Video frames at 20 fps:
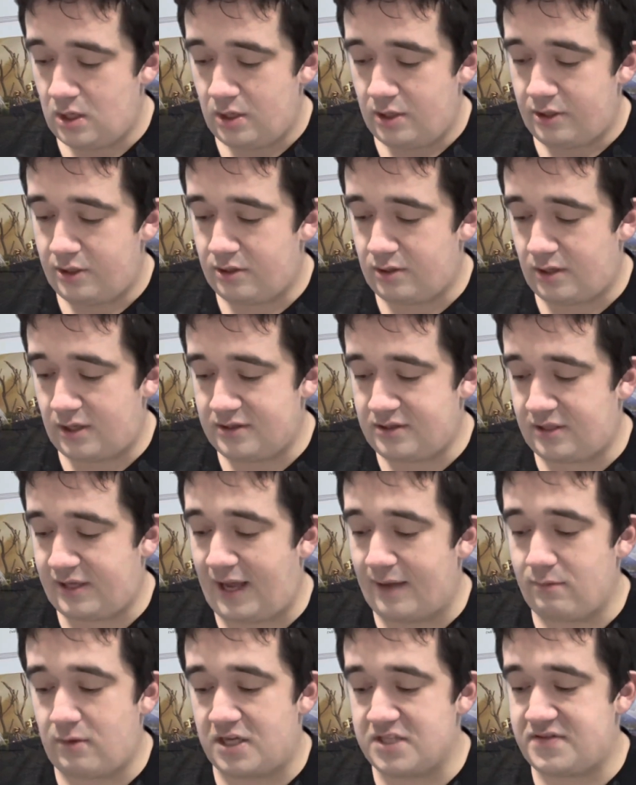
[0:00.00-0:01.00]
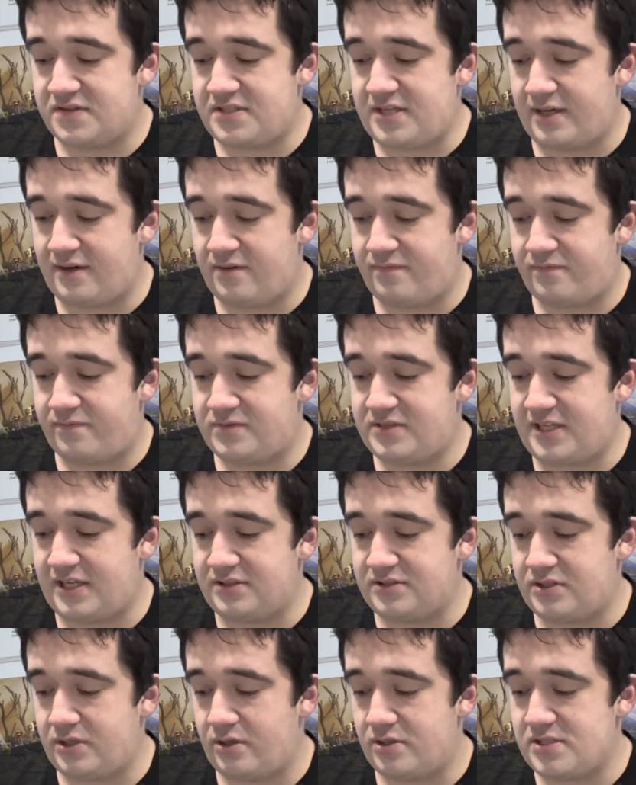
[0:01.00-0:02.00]
You know, the game lasts 10
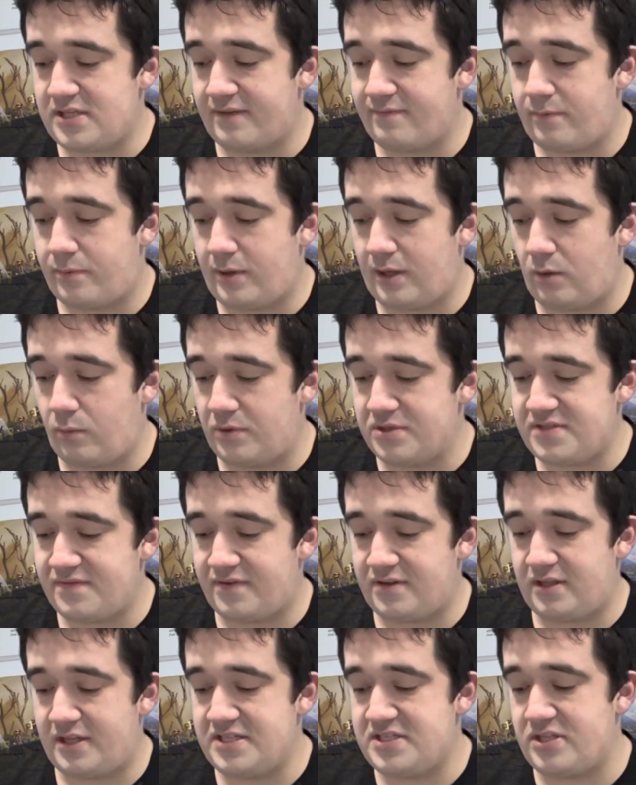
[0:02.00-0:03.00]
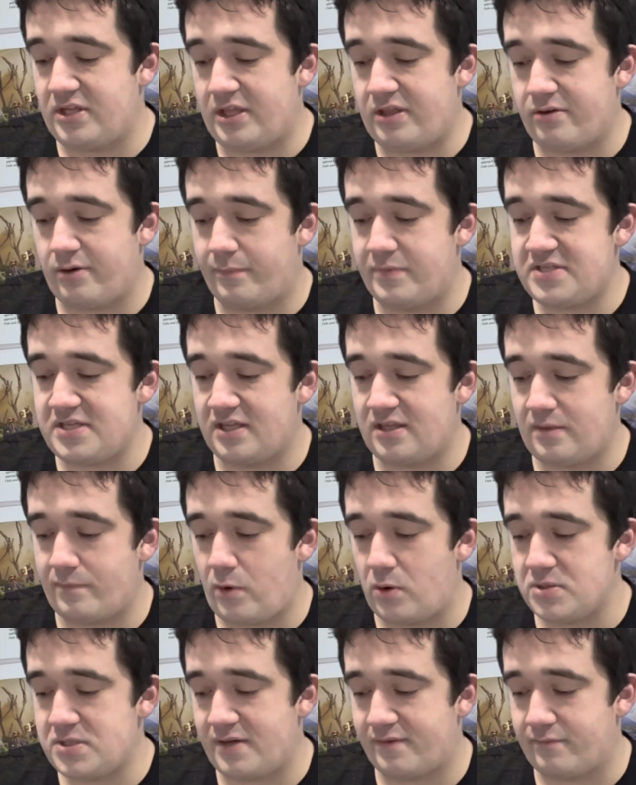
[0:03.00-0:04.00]
turns. Either player wins if at least 33% of the
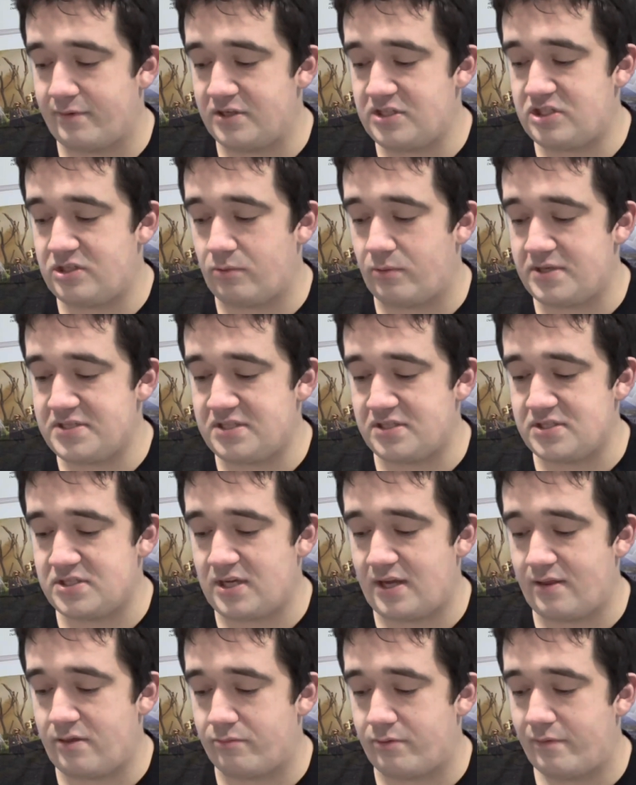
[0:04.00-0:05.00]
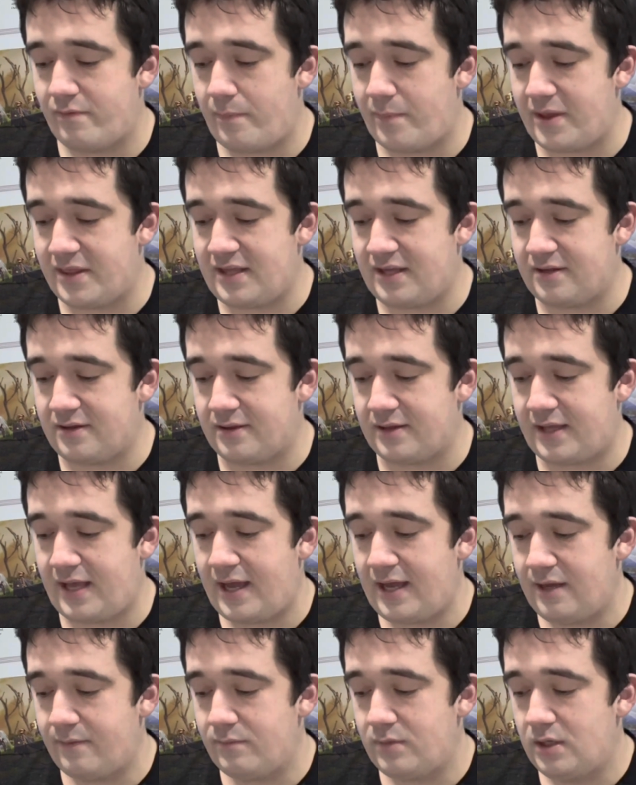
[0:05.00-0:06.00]
models have reached the western side of the river by the end of the
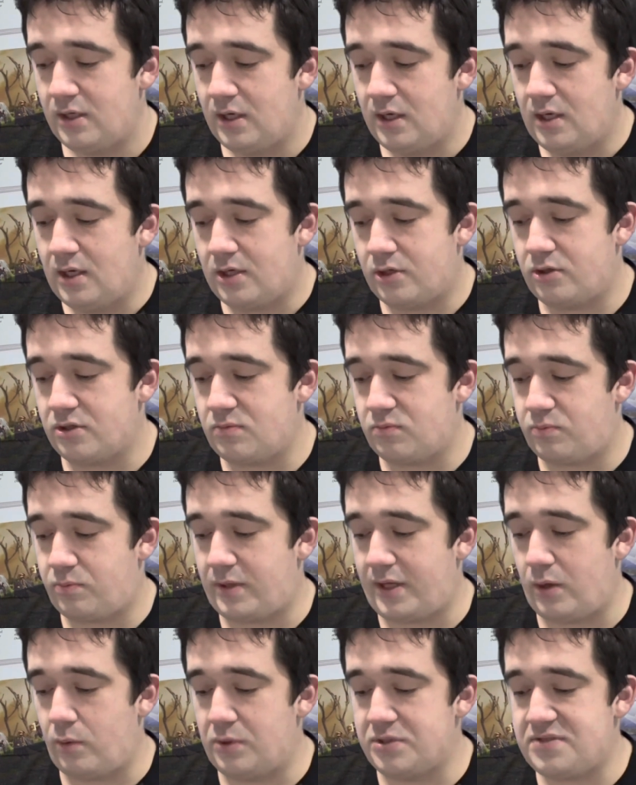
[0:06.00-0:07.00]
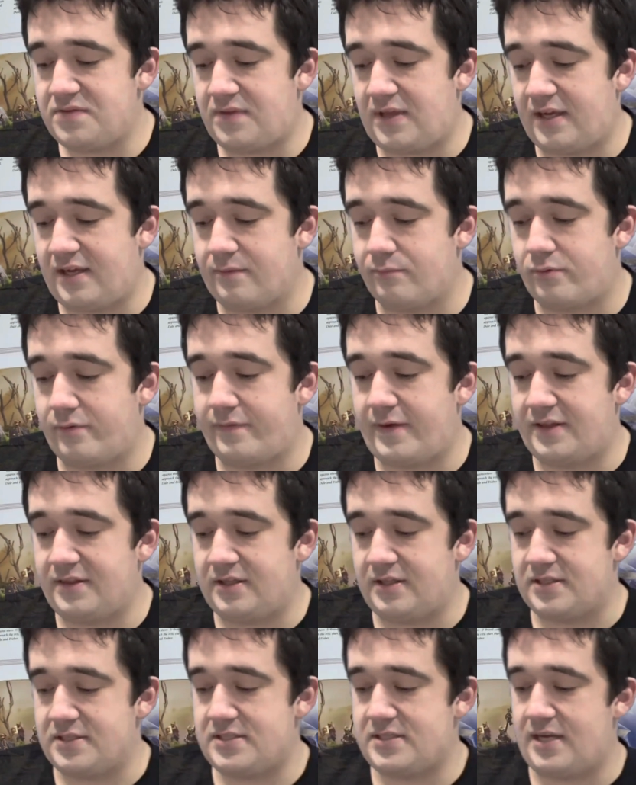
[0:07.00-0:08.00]
game. Good player wins if they can prevent
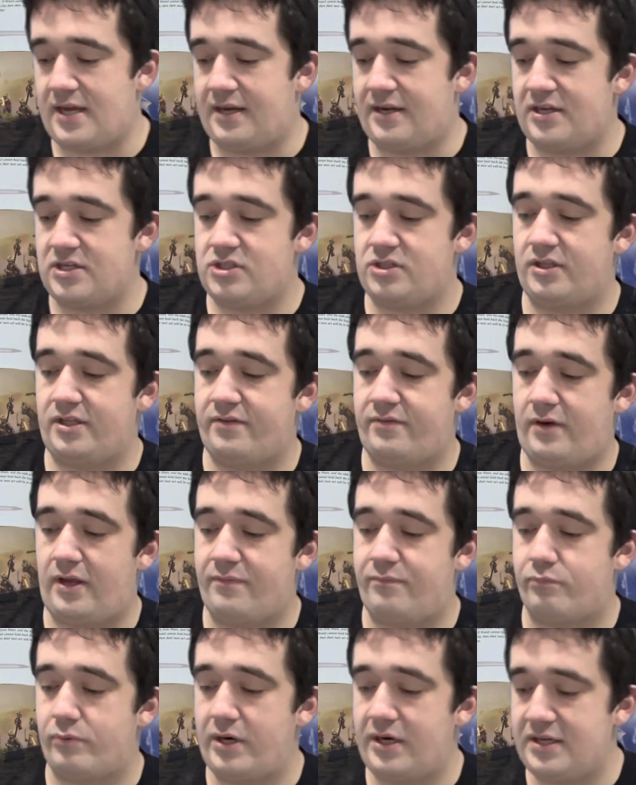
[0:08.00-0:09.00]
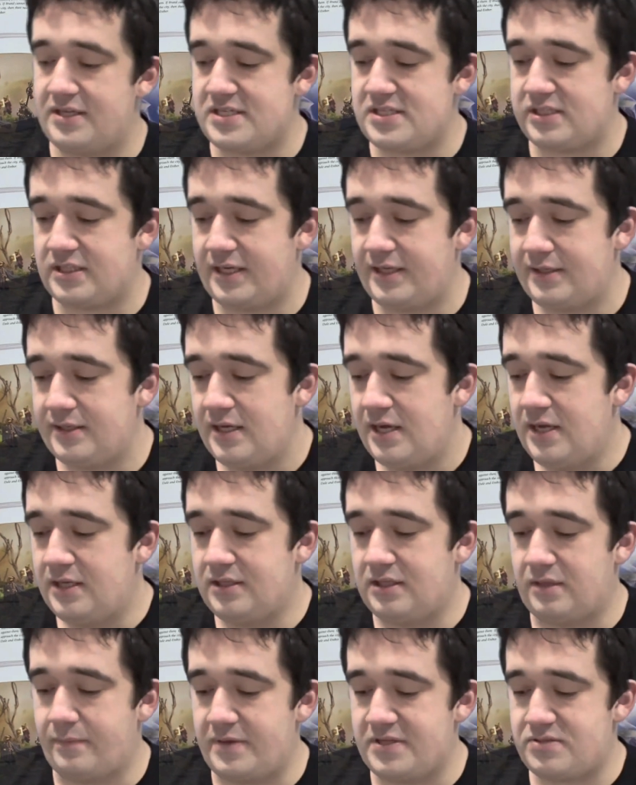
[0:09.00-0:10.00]
this. Additionally, if Bran is slain,
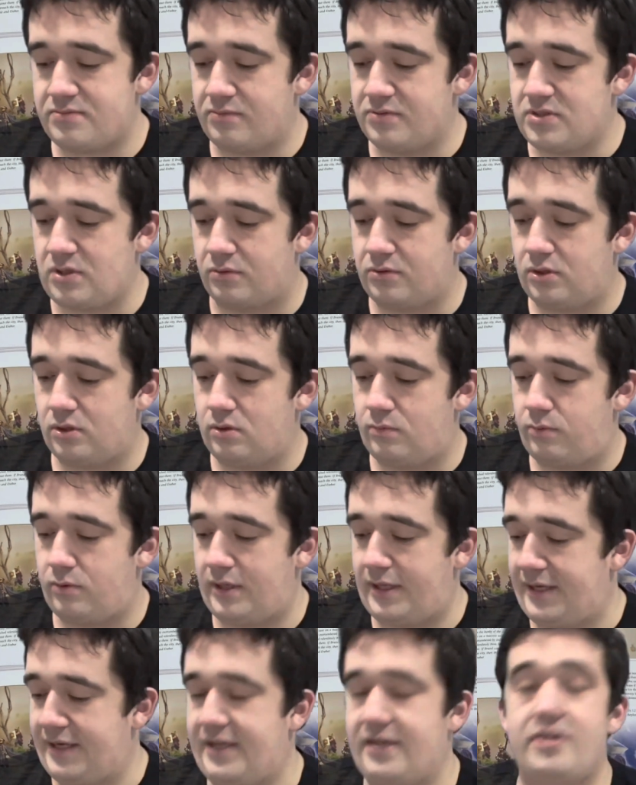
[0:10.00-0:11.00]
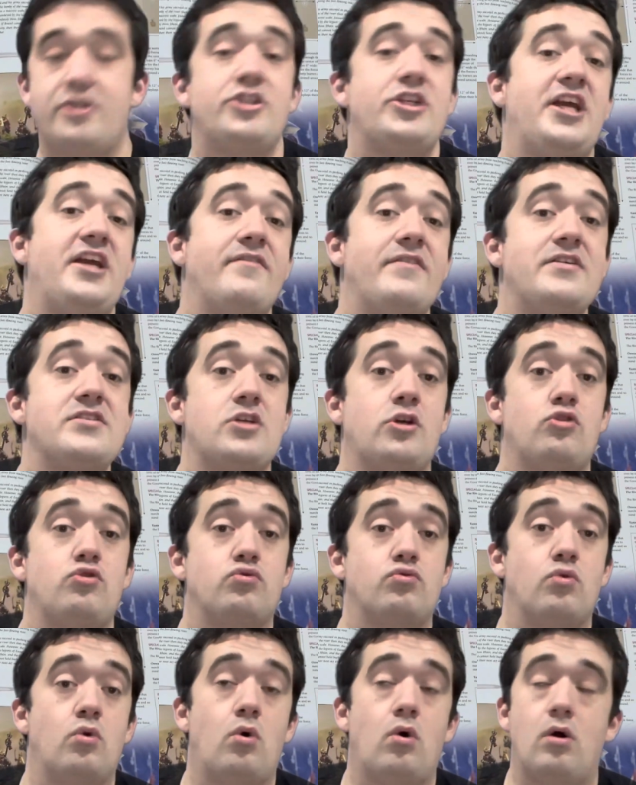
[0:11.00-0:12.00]
then the best result the good player can achieve is a
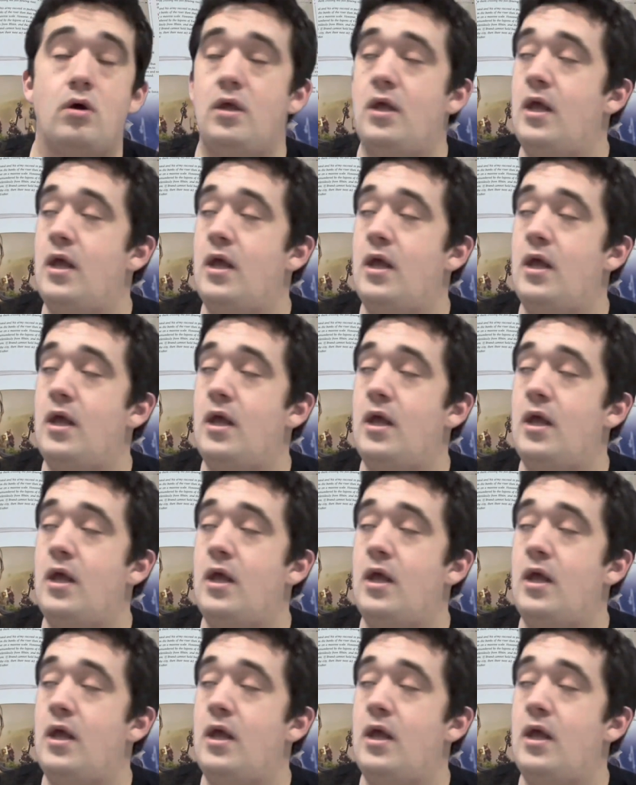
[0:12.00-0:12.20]
draw.